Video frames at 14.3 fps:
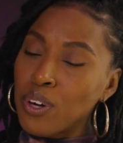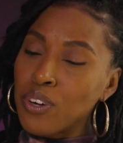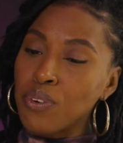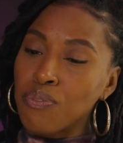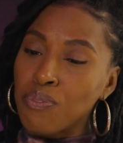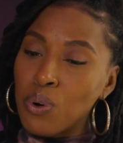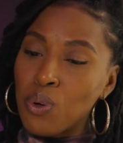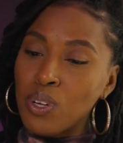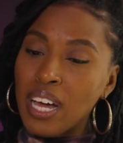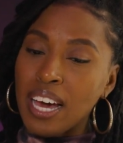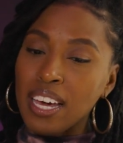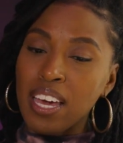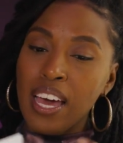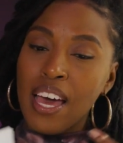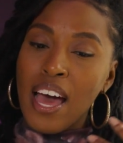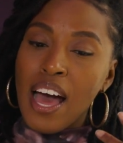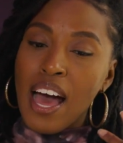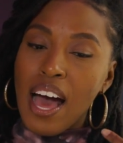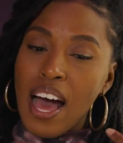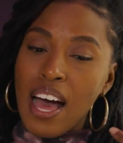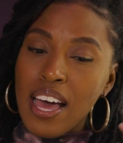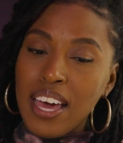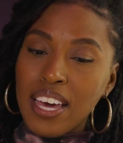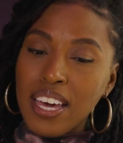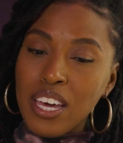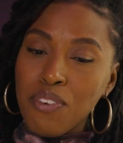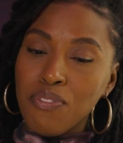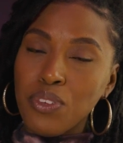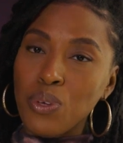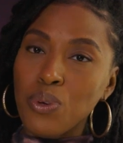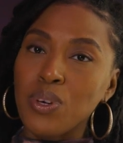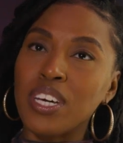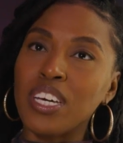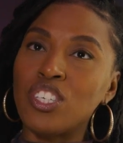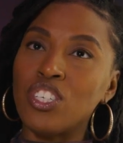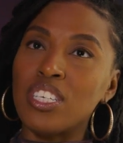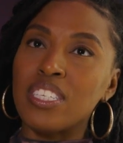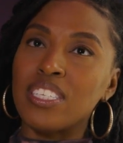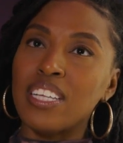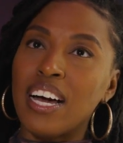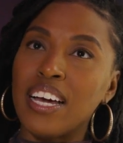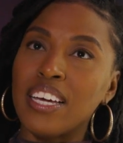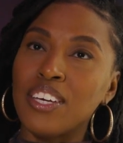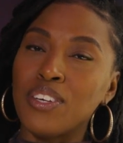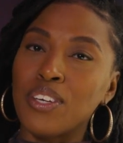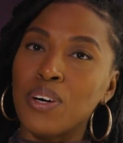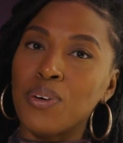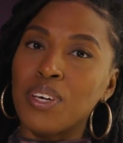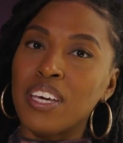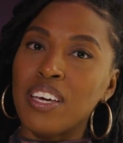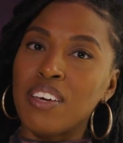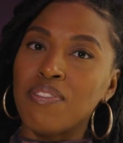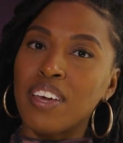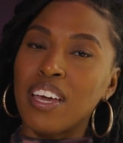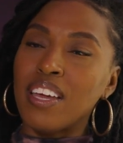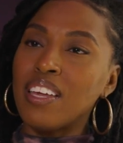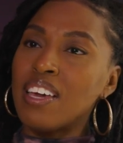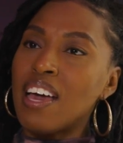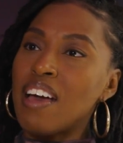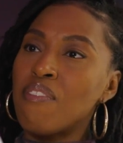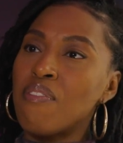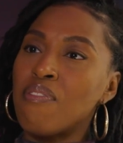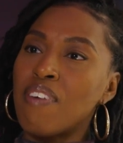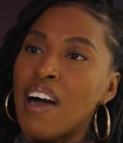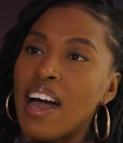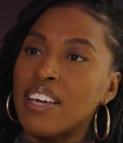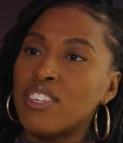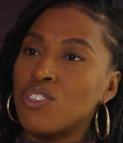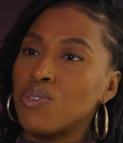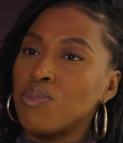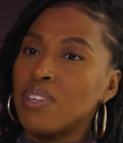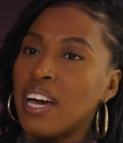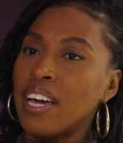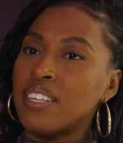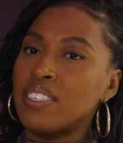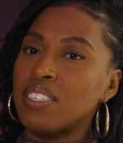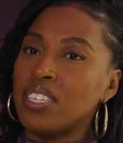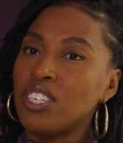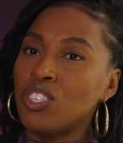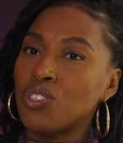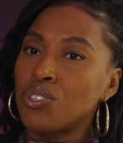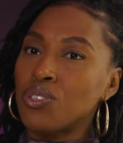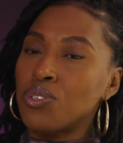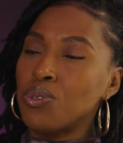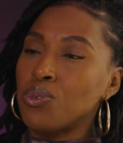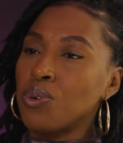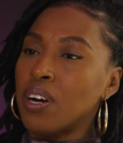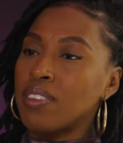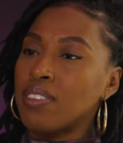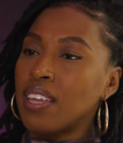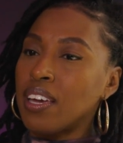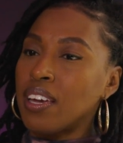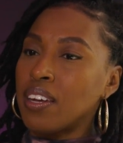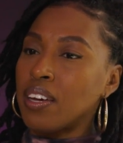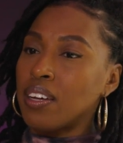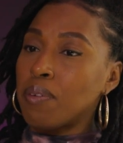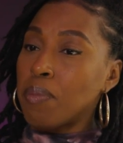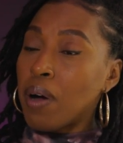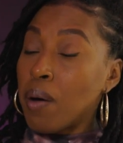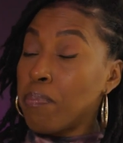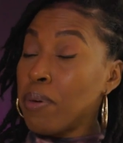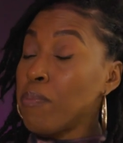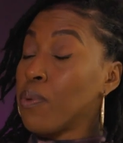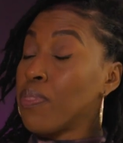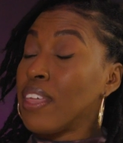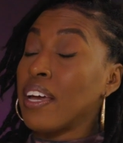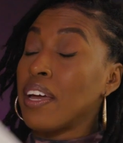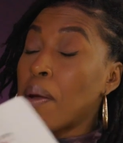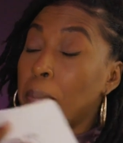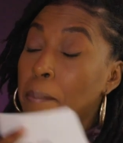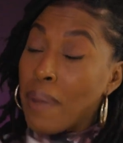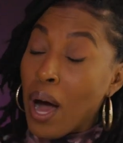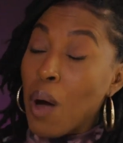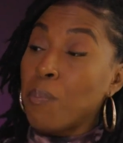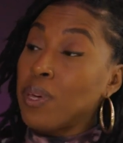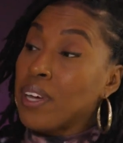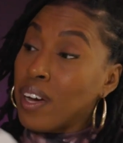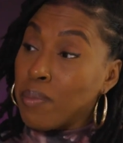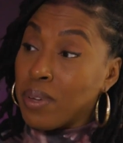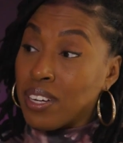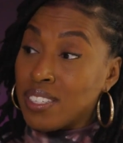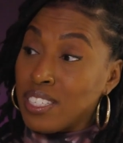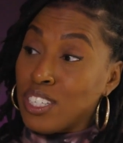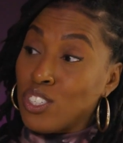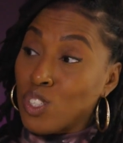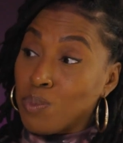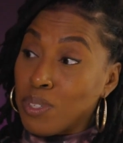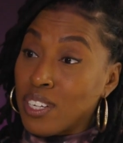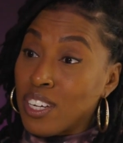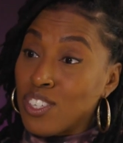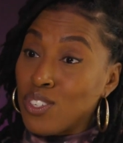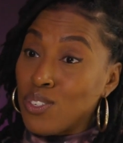wonderful. Like if you can just give any advice to like teachers who are thinking people thinking about becoming a teacher, because